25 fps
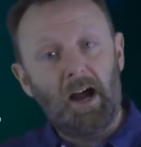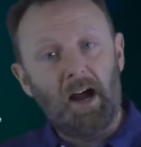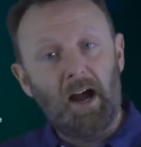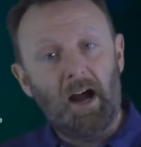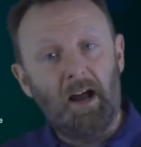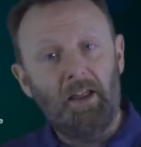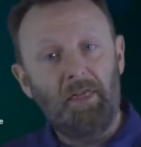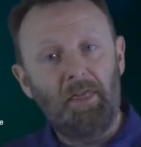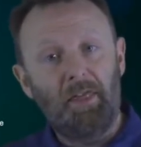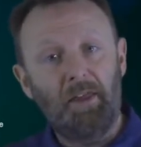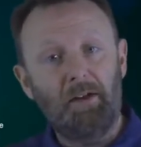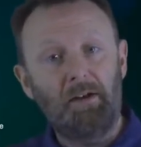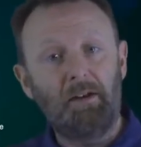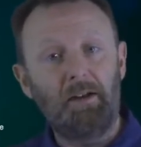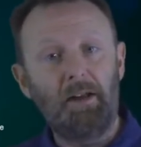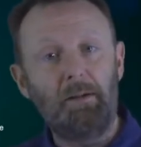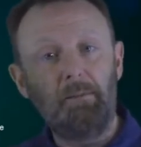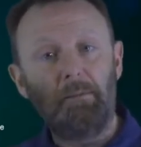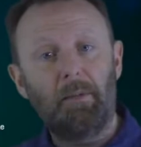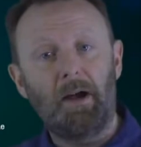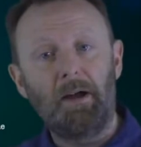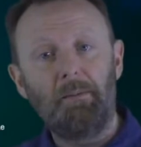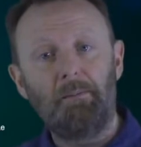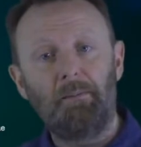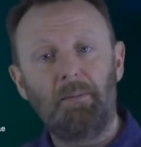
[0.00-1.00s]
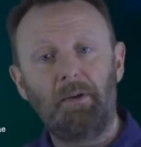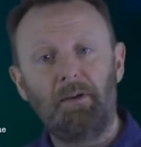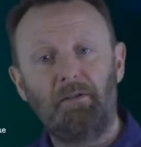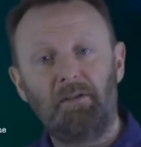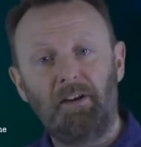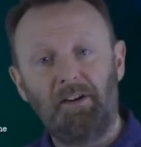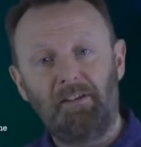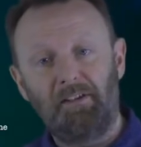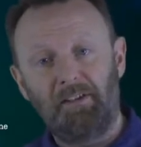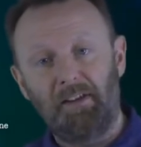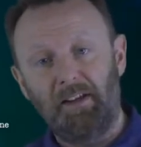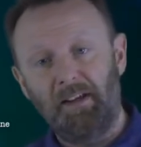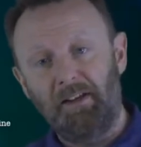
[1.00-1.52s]
and that they might be
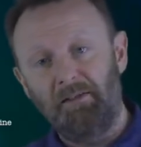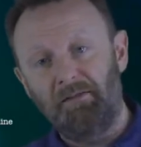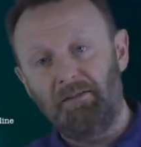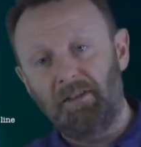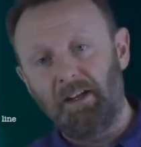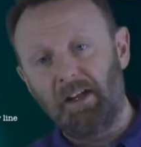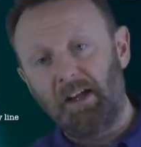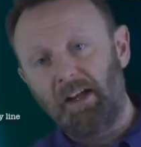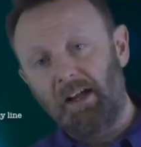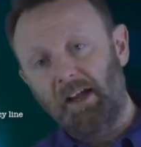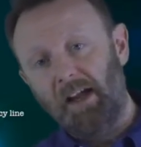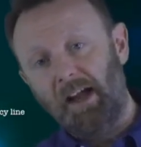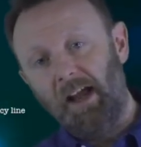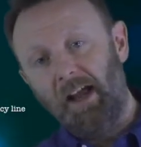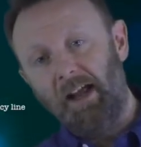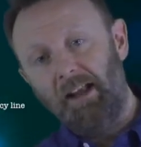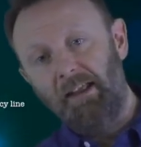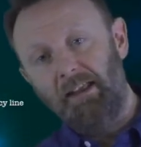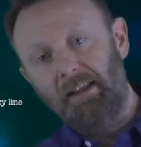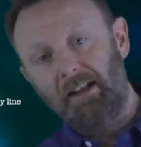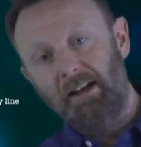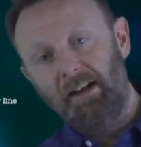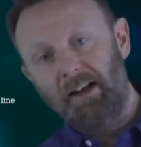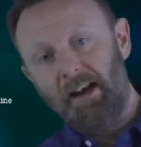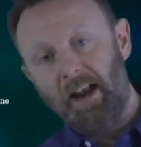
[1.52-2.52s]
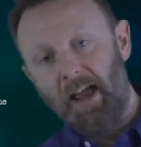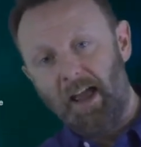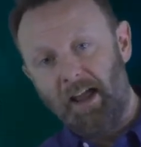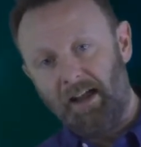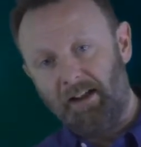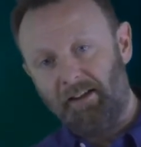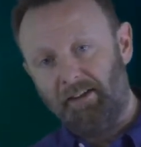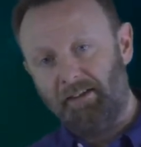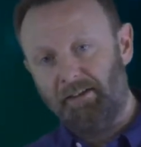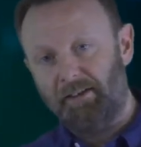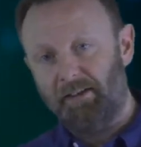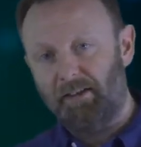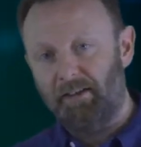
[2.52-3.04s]
received in the
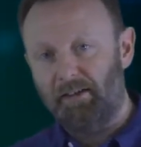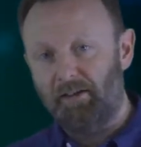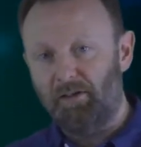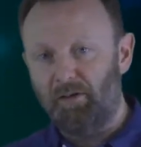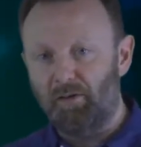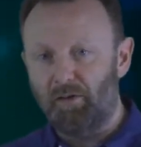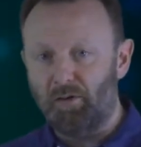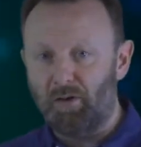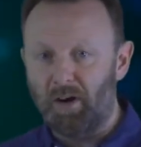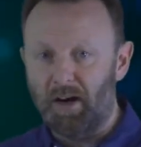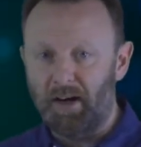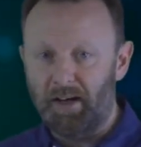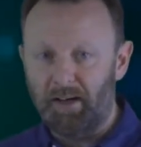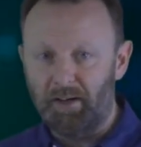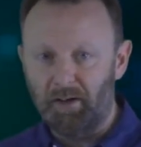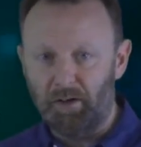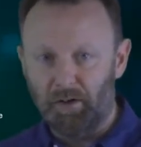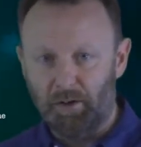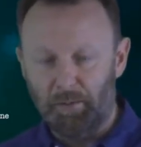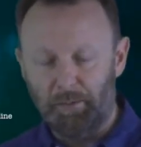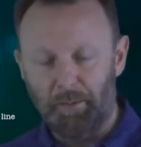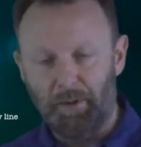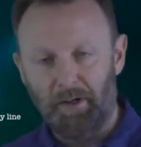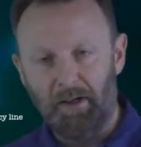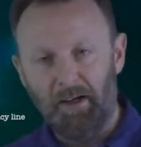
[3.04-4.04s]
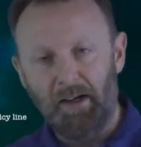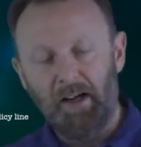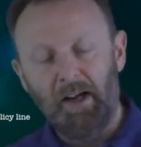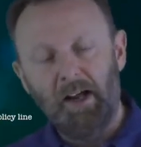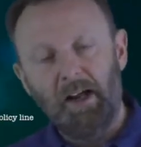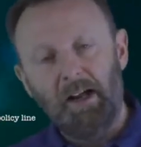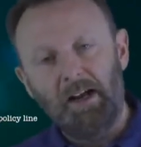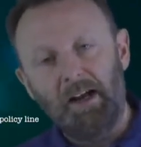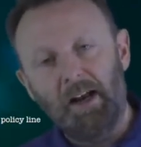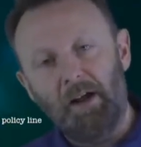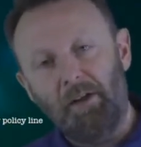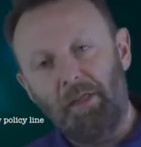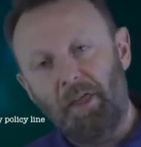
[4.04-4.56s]
next grade up.
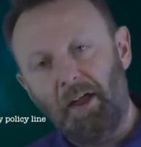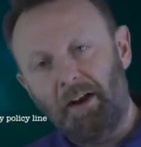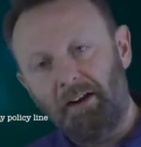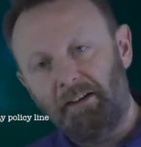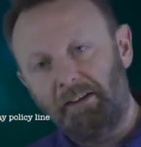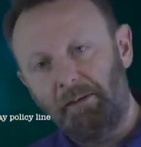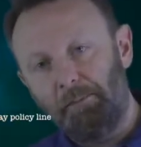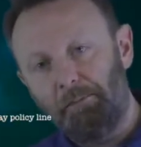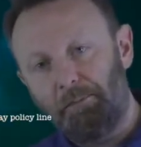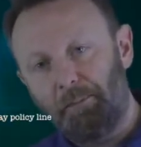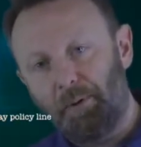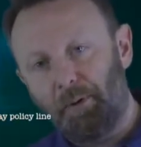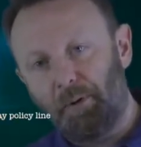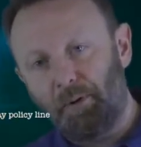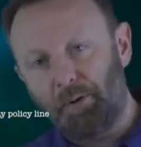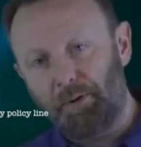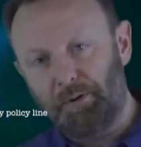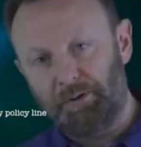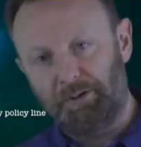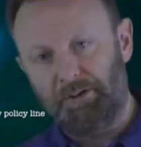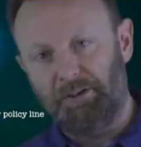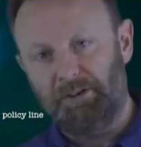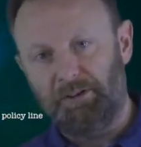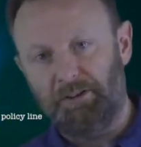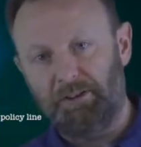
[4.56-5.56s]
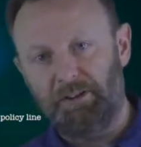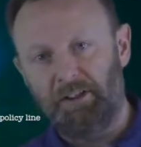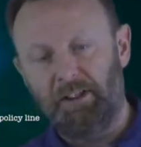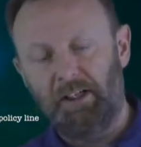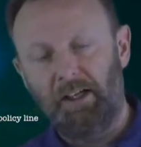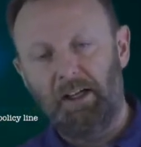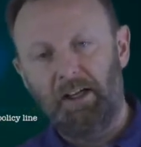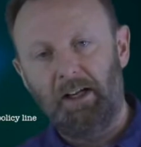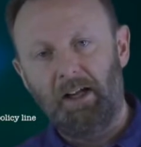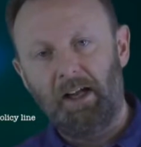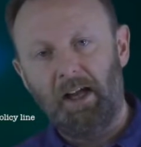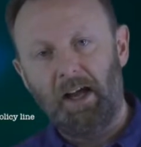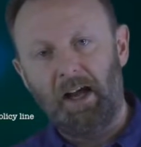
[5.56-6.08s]
Now that's important
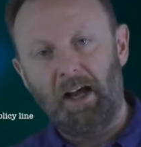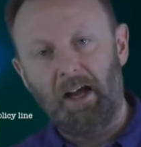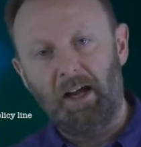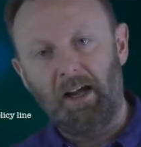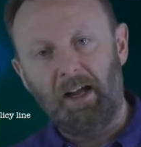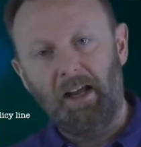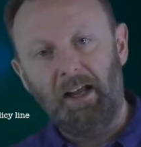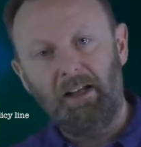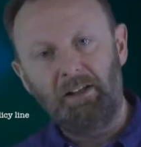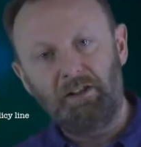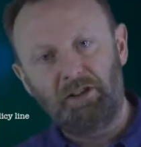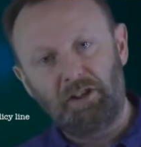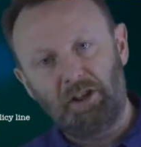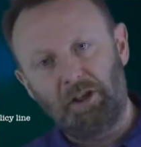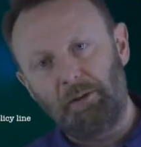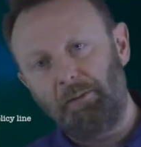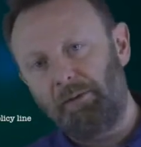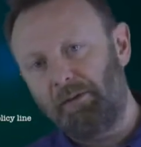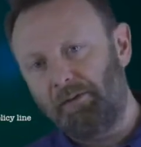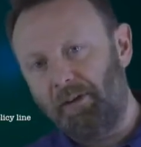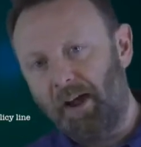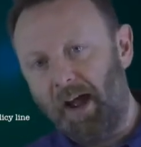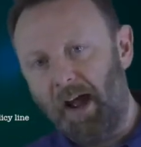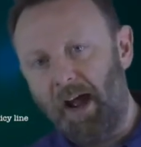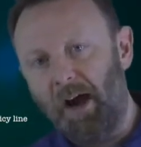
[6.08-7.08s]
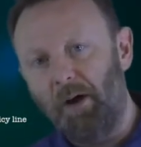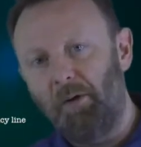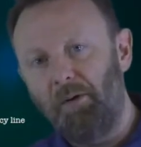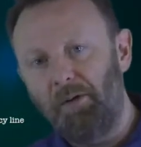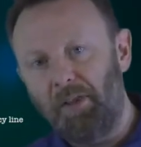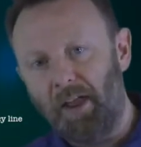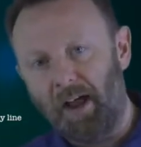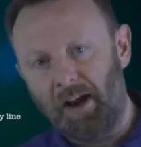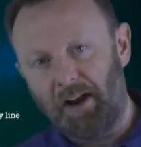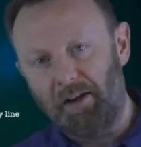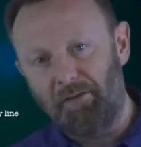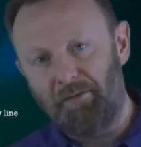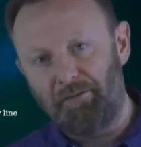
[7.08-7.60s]
in terms of how
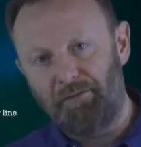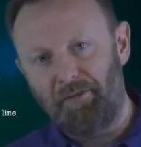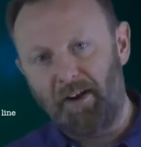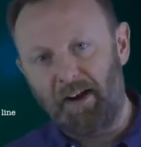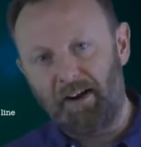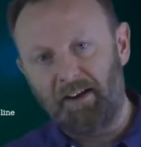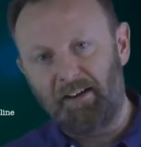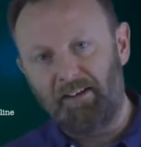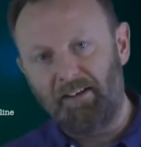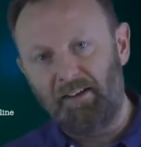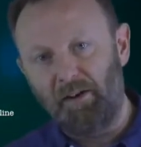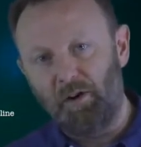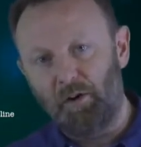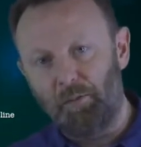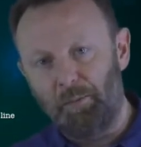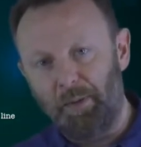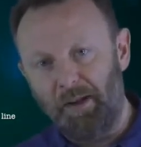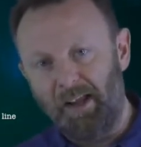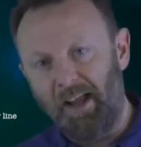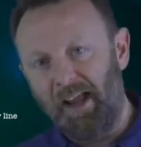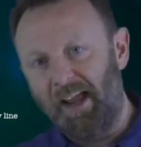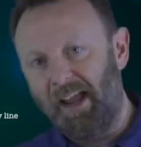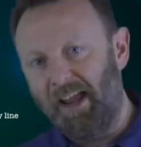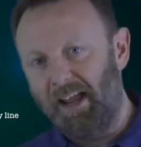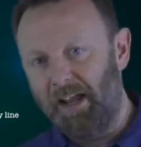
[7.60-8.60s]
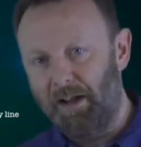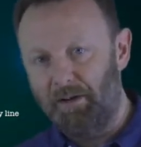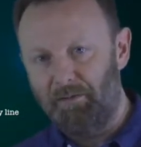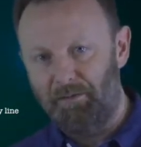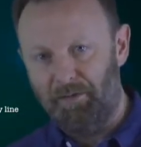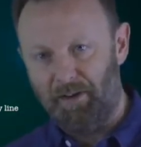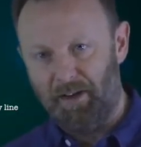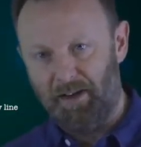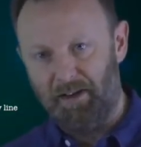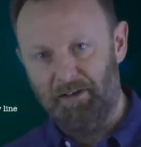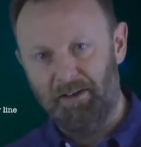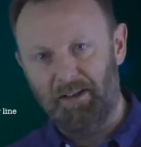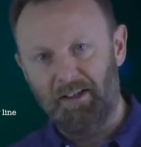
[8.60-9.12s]
that affects your
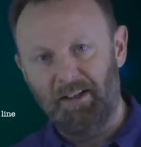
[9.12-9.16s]
behaviour